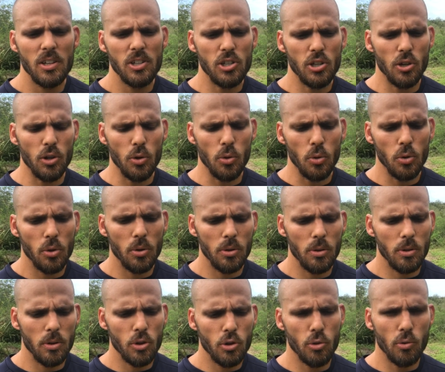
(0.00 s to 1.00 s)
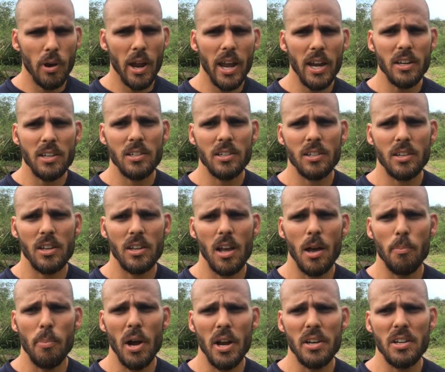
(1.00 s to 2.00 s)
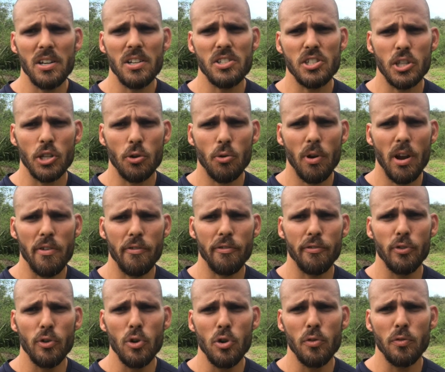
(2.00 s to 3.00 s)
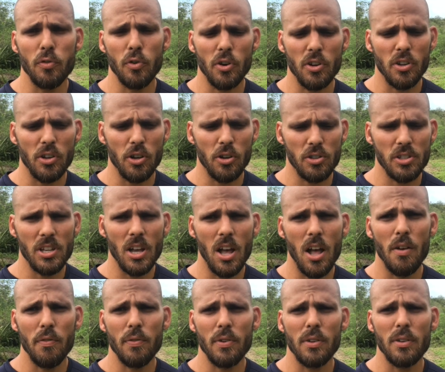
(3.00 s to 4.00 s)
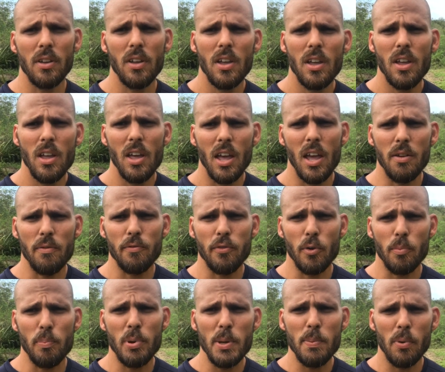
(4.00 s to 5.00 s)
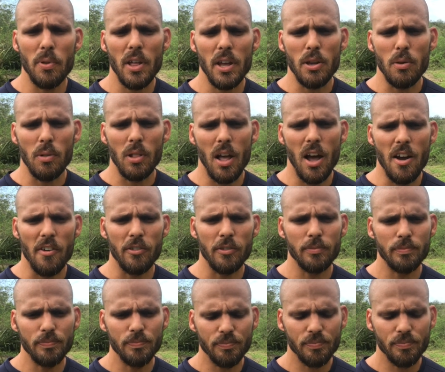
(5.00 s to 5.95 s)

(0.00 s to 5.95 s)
to create abundance and create food for yourself and for people that you love.